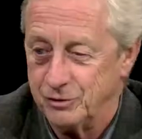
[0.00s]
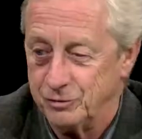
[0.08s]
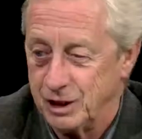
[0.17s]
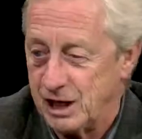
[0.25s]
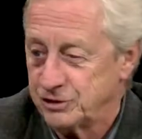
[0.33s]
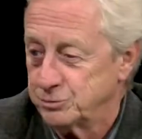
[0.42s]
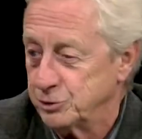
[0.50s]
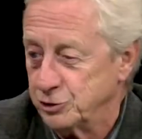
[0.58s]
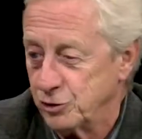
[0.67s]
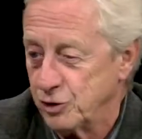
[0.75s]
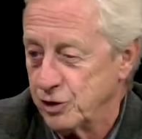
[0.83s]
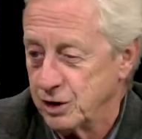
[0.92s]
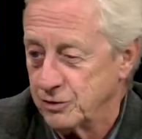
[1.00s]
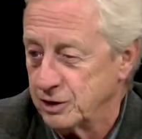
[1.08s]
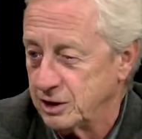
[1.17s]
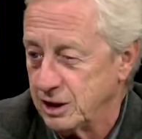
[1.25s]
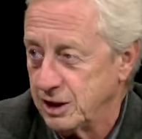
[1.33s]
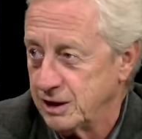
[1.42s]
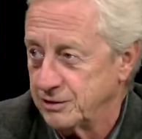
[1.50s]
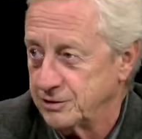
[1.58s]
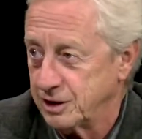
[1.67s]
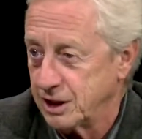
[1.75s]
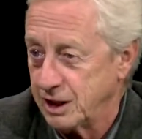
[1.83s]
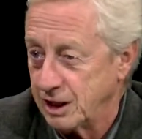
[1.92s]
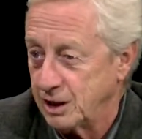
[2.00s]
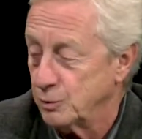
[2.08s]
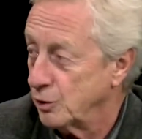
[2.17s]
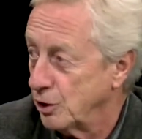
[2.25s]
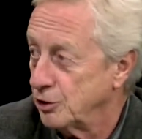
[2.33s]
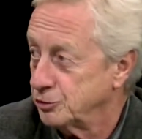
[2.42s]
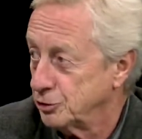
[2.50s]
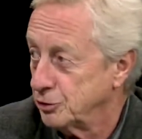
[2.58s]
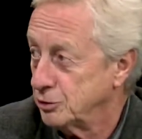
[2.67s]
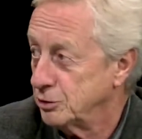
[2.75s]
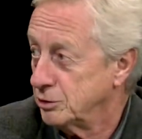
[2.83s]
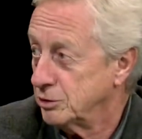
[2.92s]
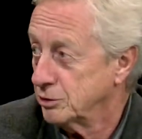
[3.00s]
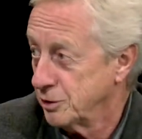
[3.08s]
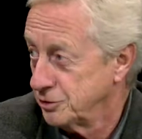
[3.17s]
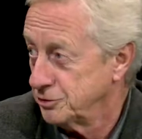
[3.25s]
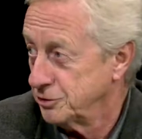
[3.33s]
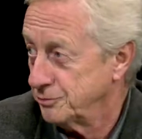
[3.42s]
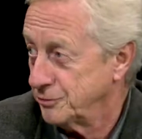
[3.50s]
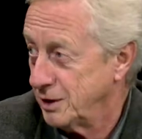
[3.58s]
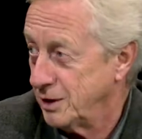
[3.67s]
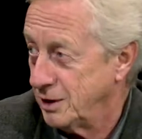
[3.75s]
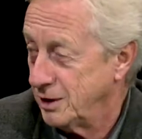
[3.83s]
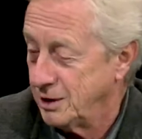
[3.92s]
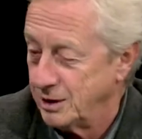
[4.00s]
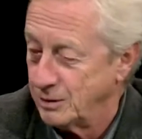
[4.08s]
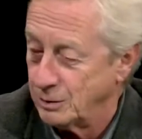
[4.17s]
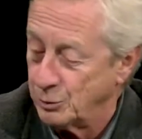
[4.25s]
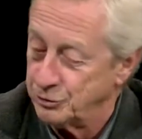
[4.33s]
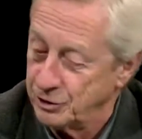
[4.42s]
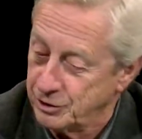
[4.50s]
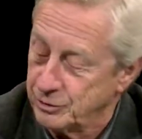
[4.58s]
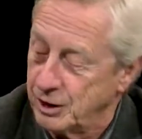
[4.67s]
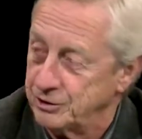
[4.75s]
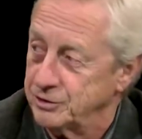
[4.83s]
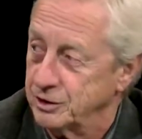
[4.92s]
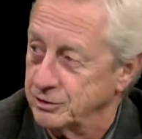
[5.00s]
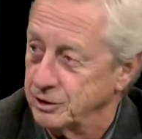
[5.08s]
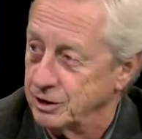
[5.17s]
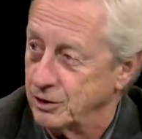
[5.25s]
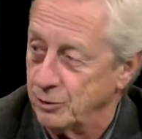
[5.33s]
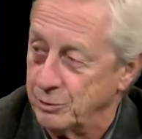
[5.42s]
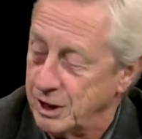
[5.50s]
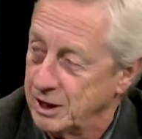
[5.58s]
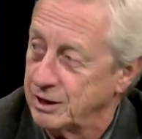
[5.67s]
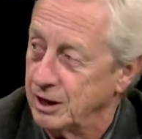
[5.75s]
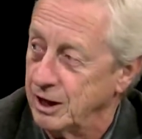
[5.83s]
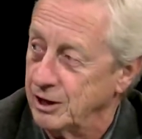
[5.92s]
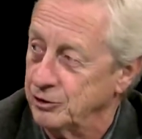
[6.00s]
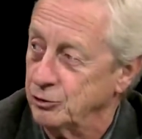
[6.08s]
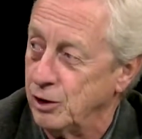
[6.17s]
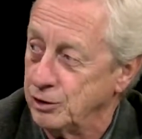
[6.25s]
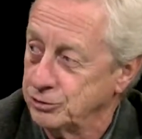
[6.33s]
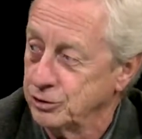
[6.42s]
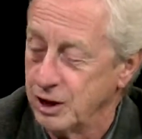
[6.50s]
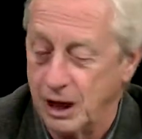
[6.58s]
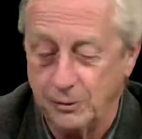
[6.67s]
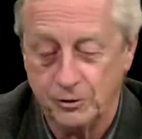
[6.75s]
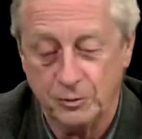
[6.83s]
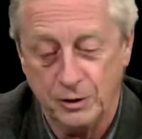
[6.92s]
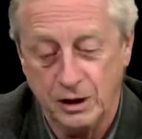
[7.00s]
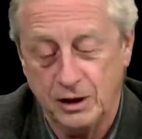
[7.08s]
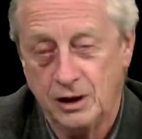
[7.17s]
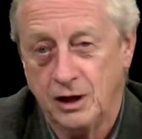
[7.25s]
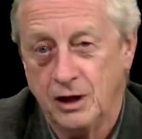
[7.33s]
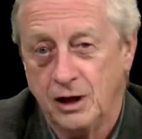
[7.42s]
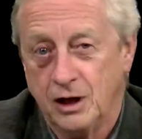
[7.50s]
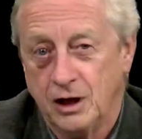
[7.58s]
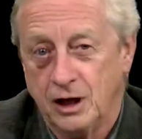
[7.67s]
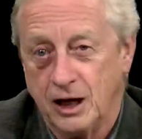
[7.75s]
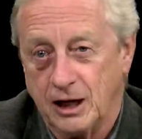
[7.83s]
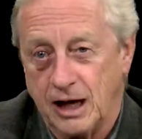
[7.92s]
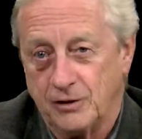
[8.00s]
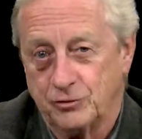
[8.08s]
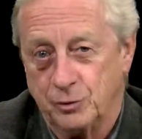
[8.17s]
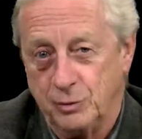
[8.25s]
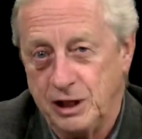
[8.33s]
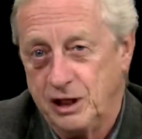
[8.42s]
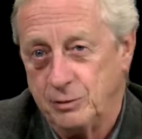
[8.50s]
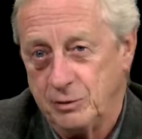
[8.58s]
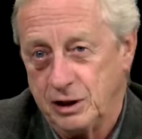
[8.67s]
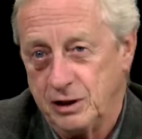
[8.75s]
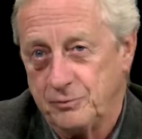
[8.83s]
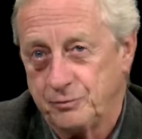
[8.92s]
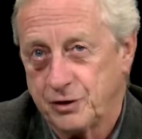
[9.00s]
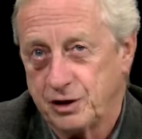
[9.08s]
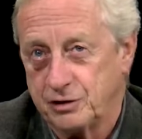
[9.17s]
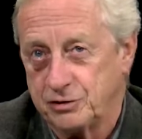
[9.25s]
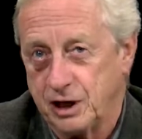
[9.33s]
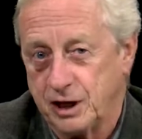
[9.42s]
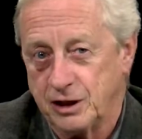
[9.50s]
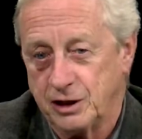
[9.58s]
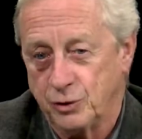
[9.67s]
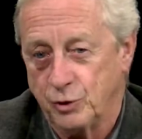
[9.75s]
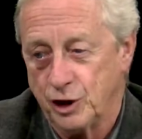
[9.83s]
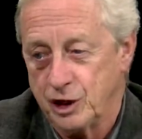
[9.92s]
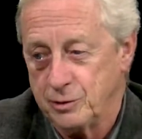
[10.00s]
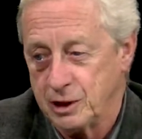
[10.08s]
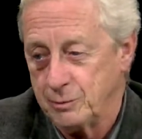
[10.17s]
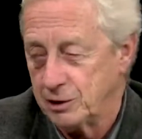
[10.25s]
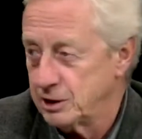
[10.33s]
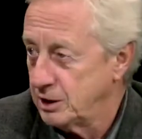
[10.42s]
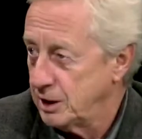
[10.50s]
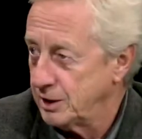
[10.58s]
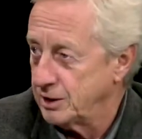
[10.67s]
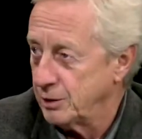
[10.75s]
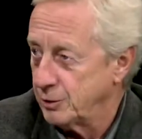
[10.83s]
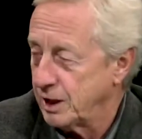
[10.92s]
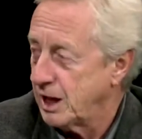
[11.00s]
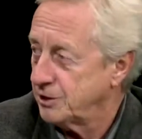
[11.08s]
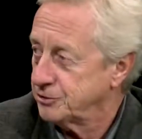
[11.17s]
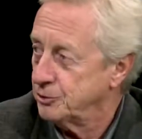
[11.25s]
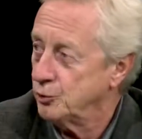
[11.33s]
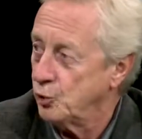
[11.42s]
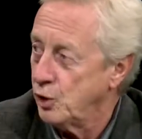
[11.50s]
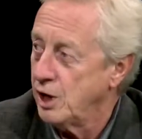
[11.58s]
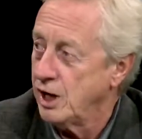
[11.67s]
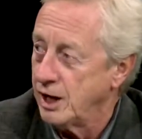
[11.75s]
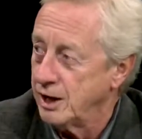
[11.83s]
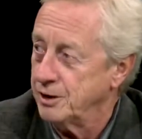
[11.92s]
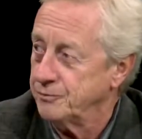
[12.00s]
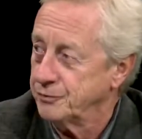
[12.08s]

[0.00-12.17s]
vast majority of the clients that I had were also Christian. And what was interesting is that there were many clients who also came to me, and after meeting me, decided that they wanted to become a client, and I would ask them why.